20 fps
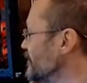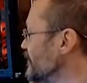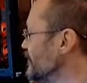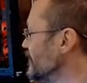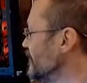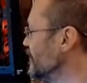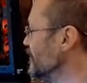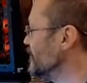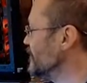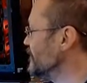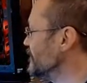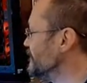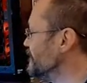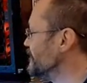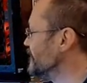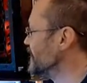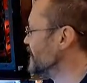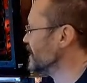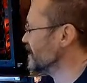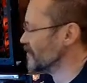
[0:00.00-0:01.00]
So,
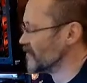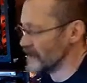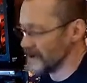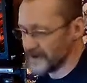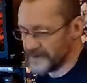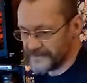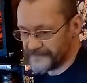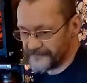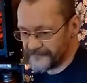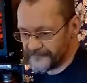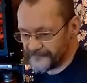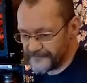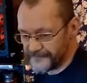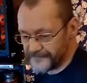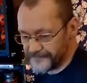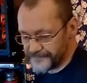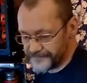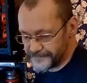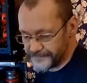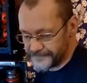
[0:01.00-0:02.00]
anyway,
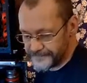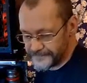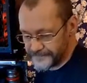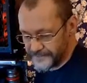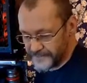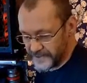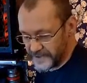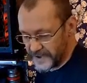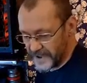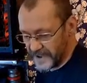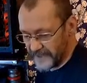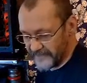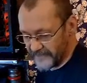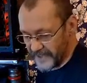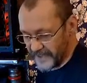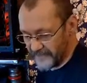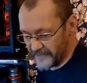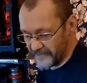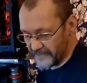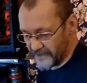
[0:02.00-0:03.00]
you guys
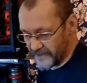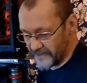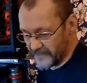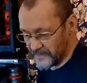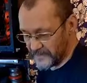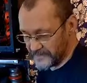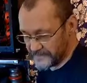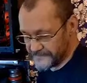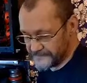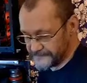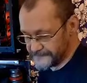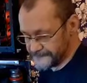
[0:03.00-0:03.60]
have a good one.